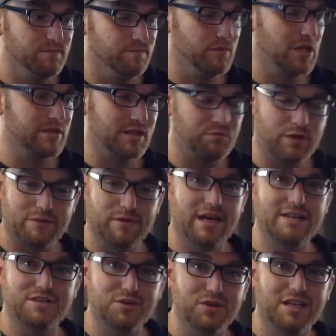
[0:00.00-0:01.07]
I was like, but I'm not
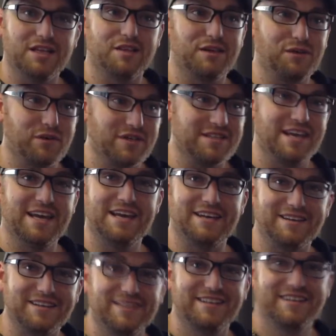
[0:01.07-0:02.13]
doing anything with his hand.